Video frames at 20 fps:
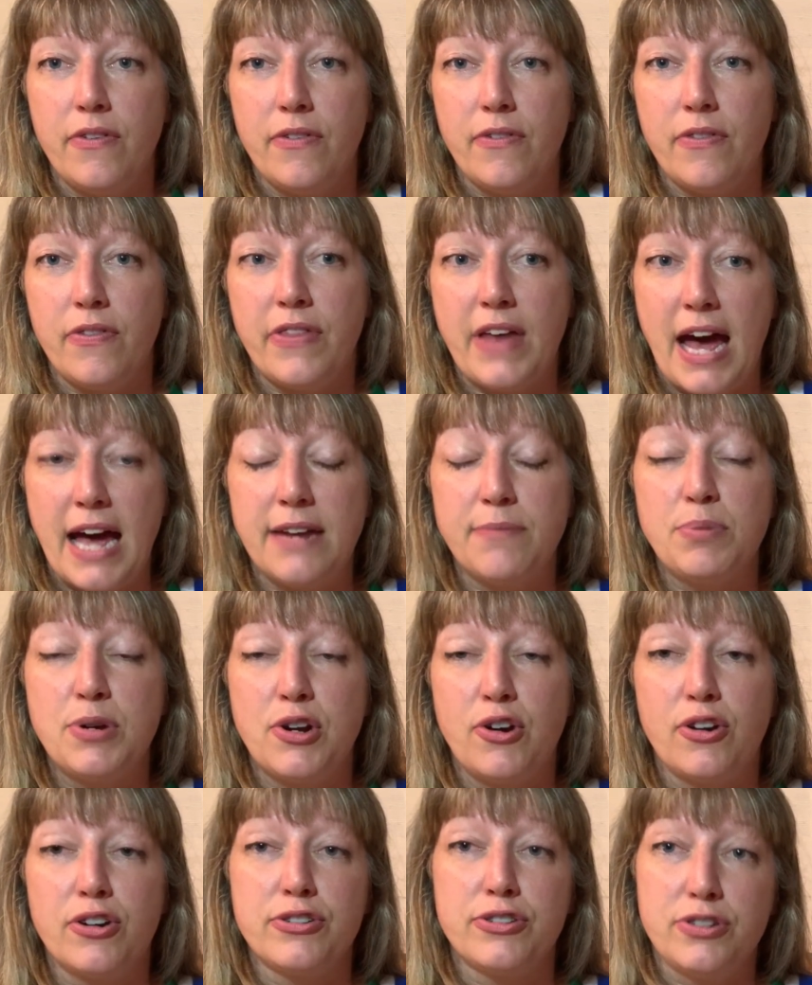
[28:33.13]
that
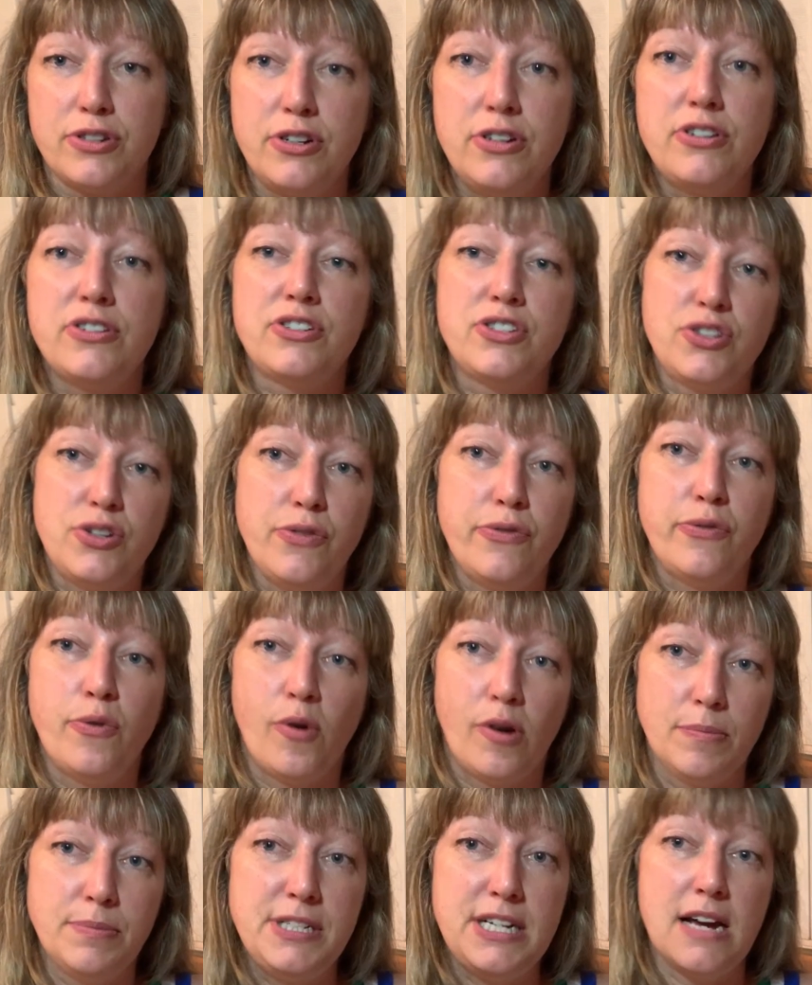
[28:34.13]
precursor to
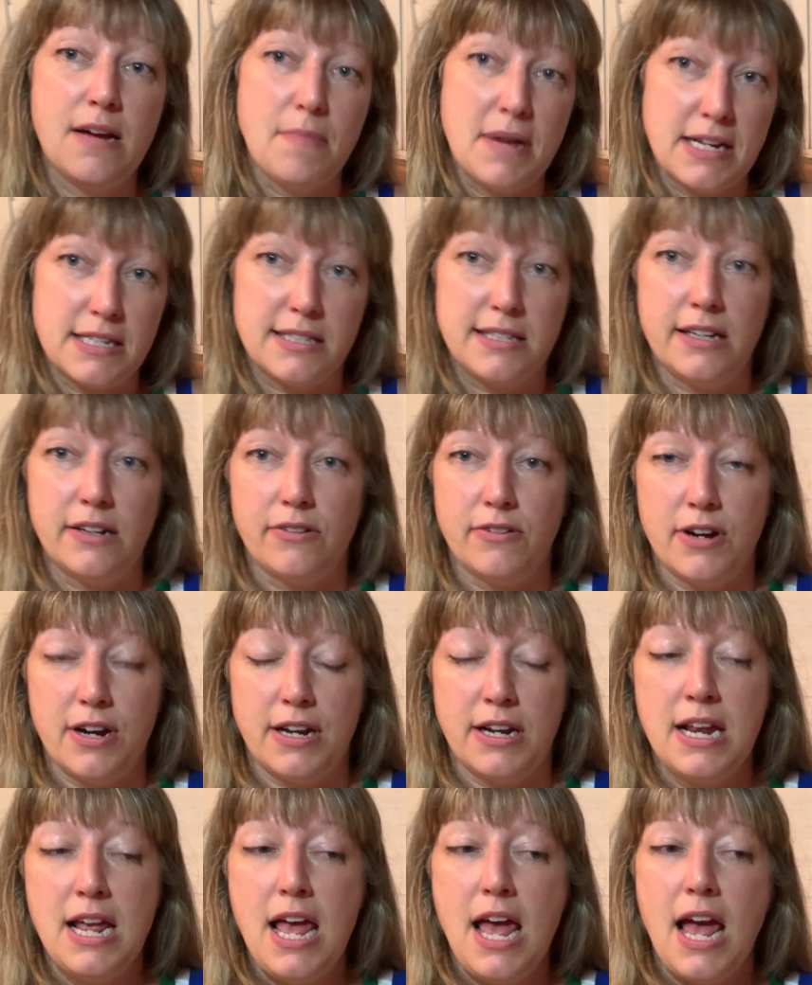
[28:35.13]
form DMS later on.